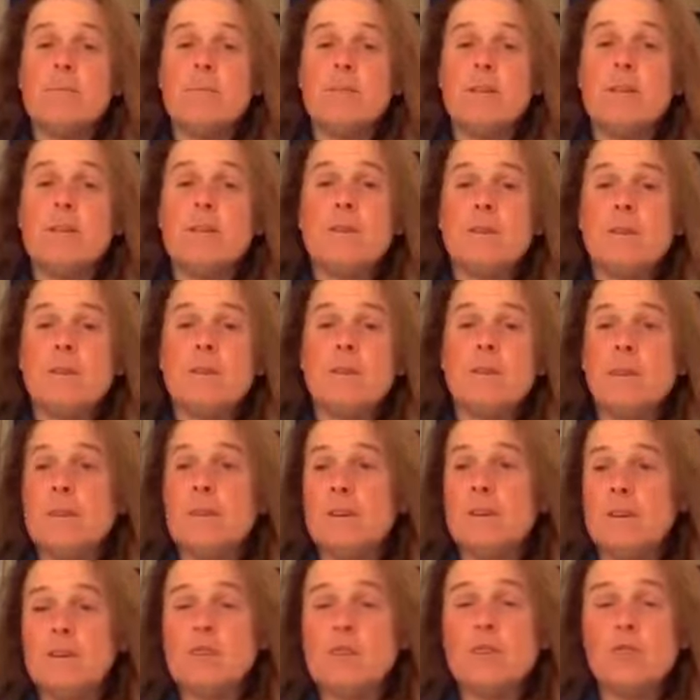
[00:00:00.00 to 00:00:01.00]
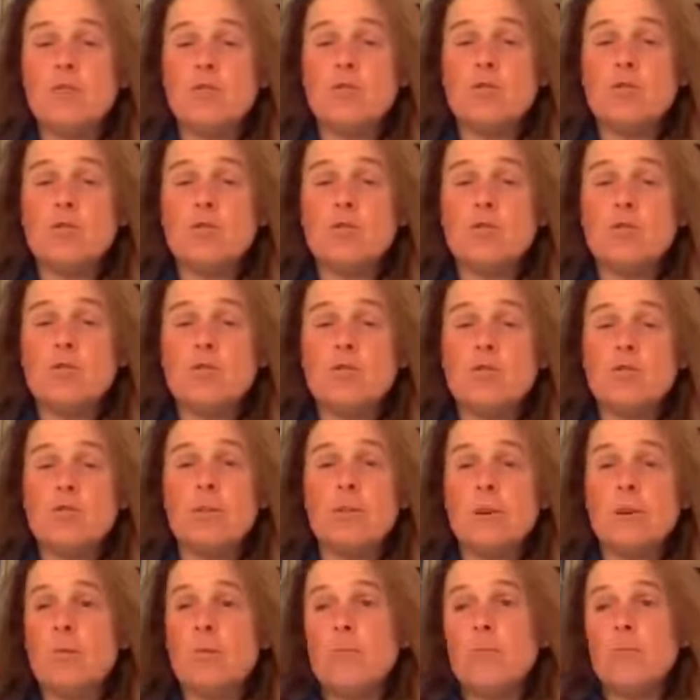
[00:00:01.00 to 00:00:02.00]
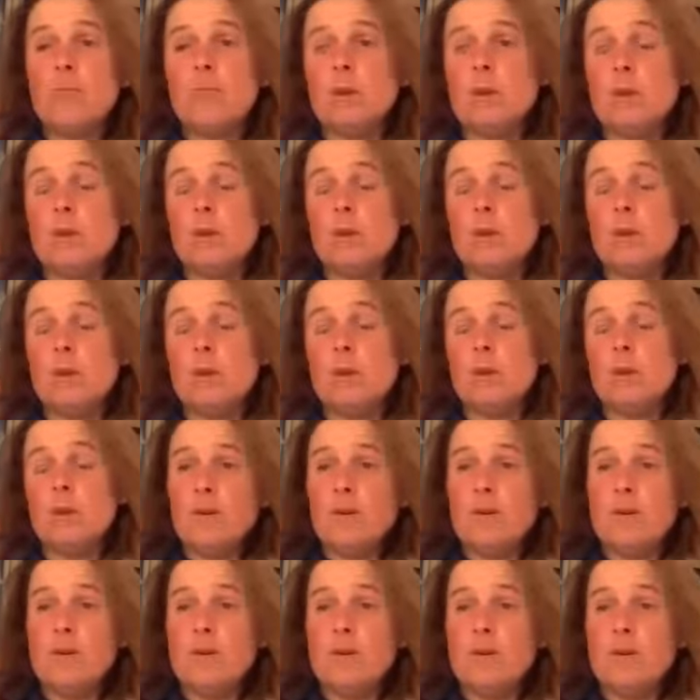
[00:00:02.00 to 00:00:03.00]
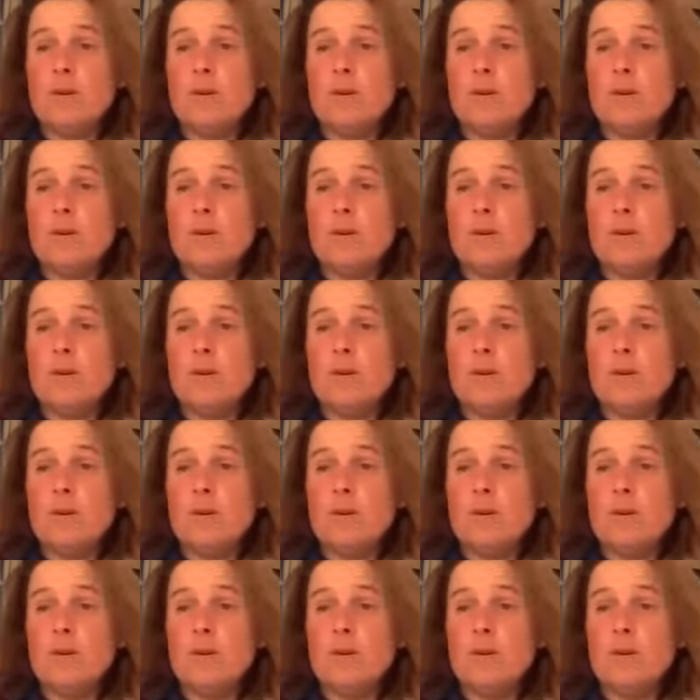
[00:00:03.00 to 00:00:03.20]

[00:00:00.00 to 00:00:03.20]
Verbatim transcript: me think yeah i still do want to do it and you know all the